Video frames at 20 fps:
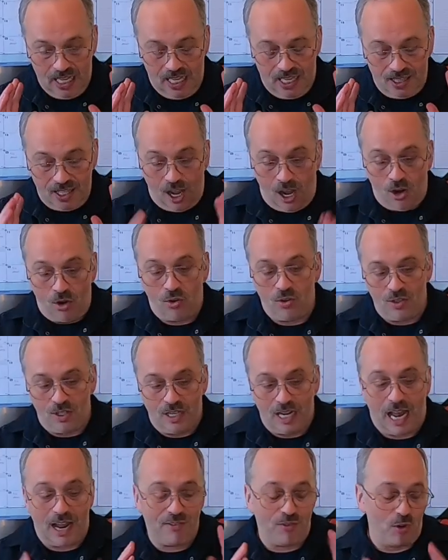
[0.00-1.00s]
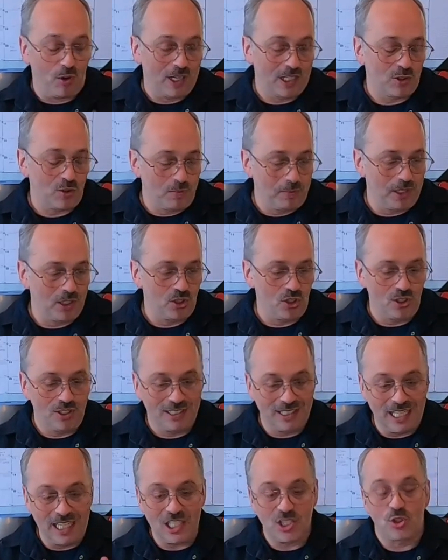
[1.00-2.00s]
Now, I forget to mention,
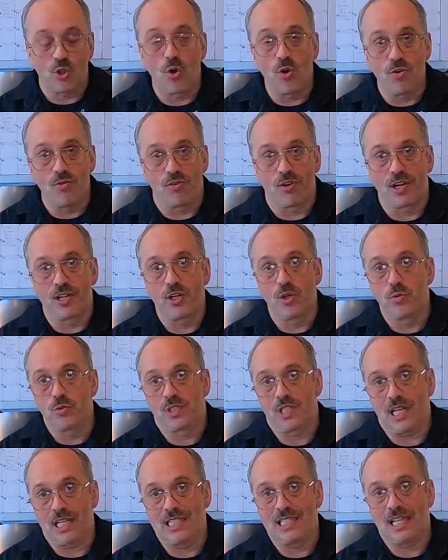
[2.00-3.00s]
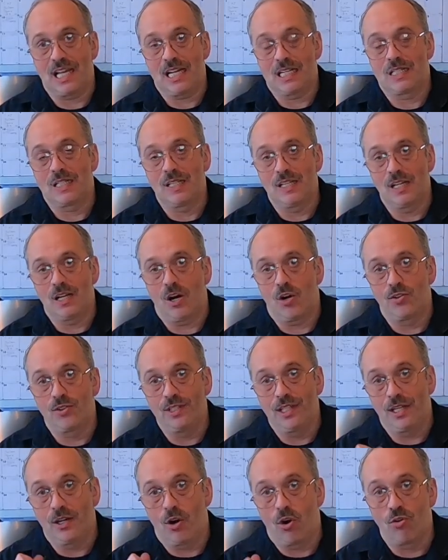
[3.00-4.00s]
these stoves were used exactly on
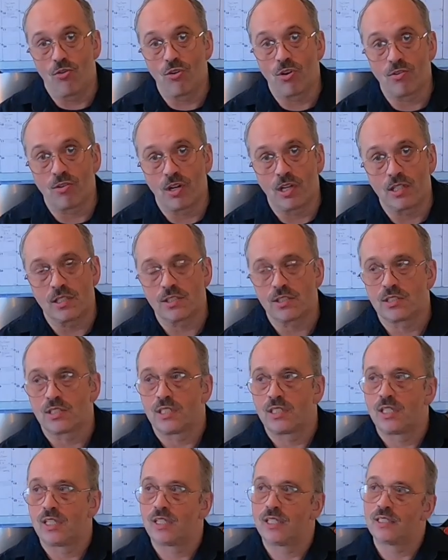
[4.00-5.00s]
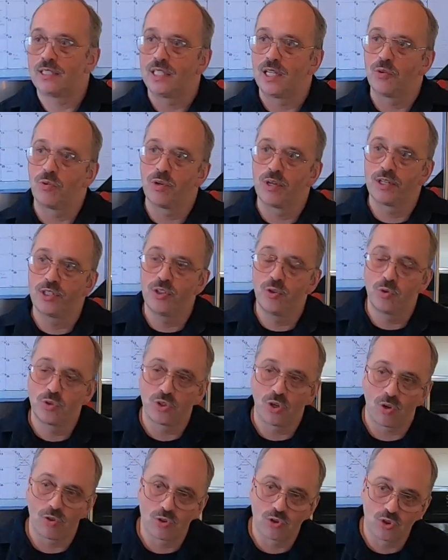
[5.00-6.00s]
the Auroras. They were used
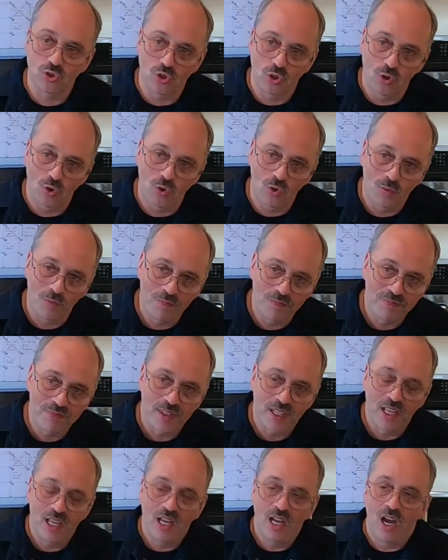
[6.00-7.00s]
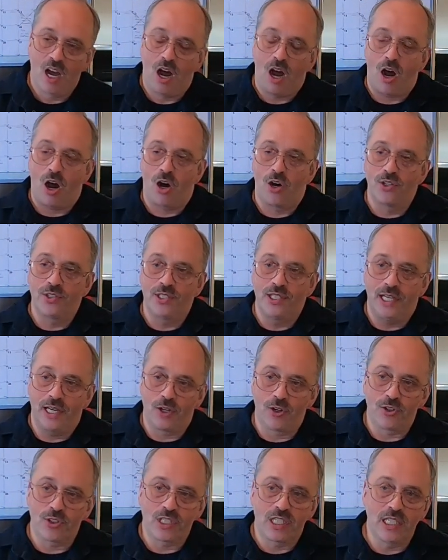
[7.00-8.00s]
also on the
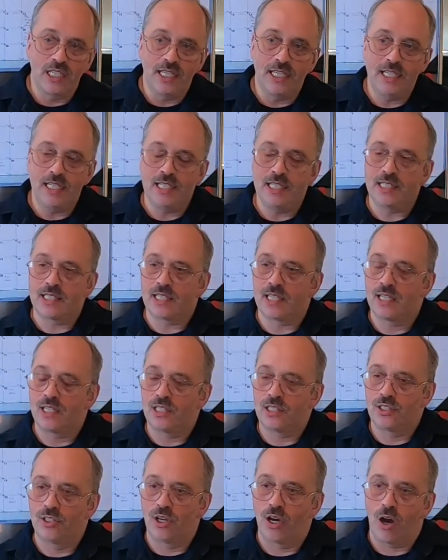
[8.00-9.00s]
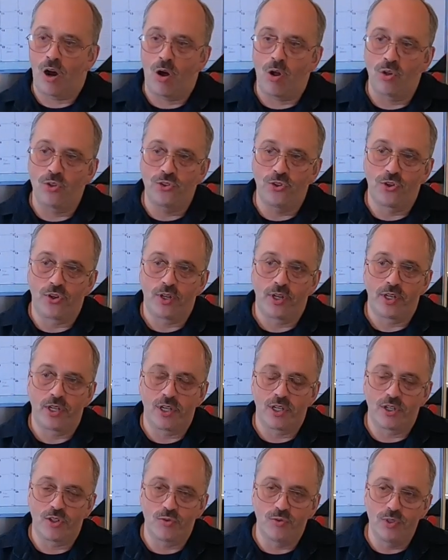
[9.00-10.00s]
Hercules, all the
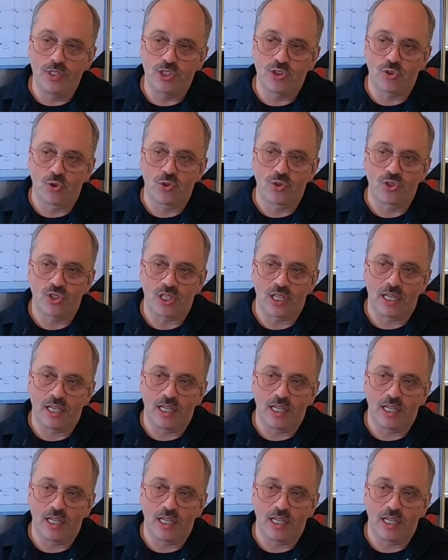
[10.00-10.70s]
research,